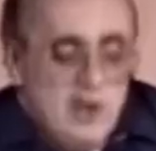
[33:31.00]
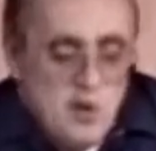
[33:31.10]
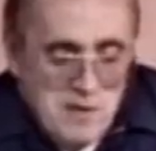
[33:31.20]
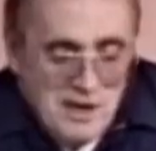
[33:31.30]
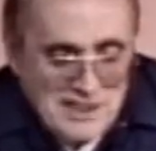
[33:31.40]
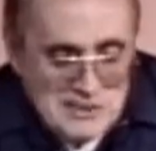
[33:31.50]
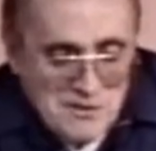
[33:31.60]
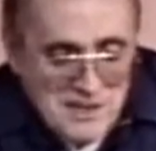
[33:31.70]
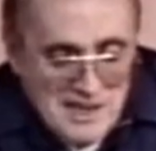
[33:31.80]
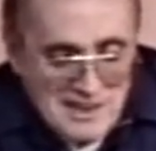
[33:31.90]
accumulates
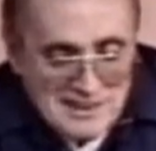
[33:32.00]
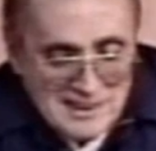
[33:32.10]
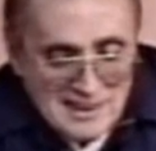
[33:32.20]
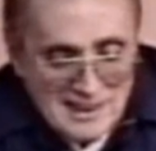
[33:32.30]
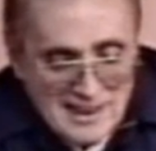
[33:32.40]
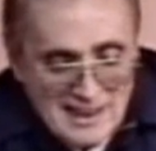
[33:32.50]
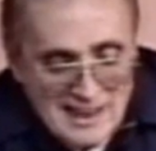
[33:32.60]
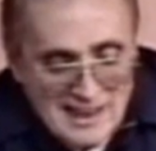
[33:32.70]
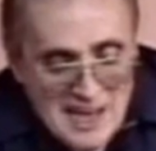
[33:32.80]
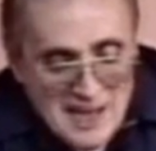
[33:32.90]
within it.
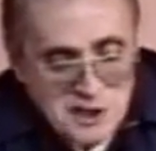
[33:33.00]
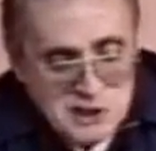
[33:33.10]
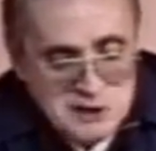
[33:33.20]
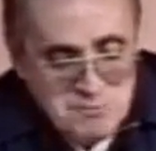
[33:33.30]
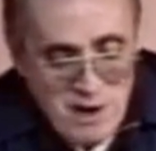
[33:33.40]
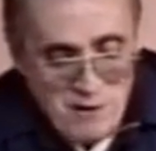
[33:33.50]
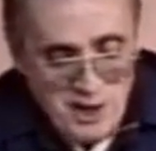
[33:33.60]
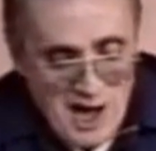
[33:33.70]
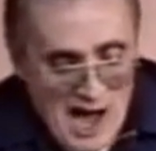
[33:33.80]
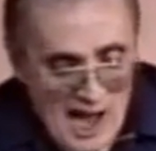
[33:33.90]
The
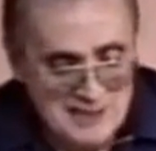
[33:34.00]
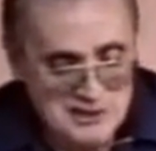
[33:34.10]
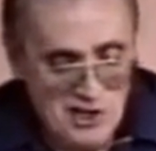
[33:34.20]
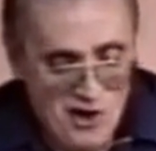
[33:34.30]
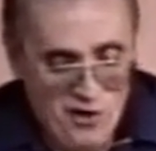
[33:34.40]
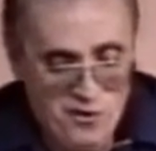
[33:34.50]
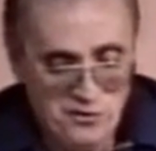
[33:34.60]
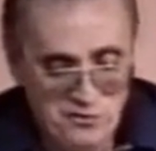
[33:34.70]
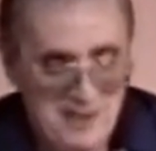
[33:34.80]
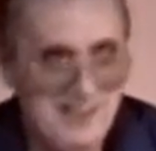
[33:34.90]
Spirit hides the
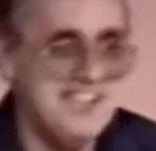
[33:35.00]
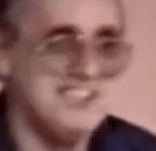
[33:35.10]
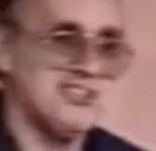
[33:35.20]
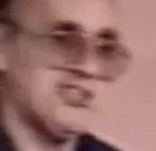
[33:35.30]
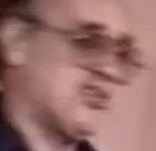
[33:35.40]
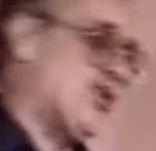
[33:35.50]
old religious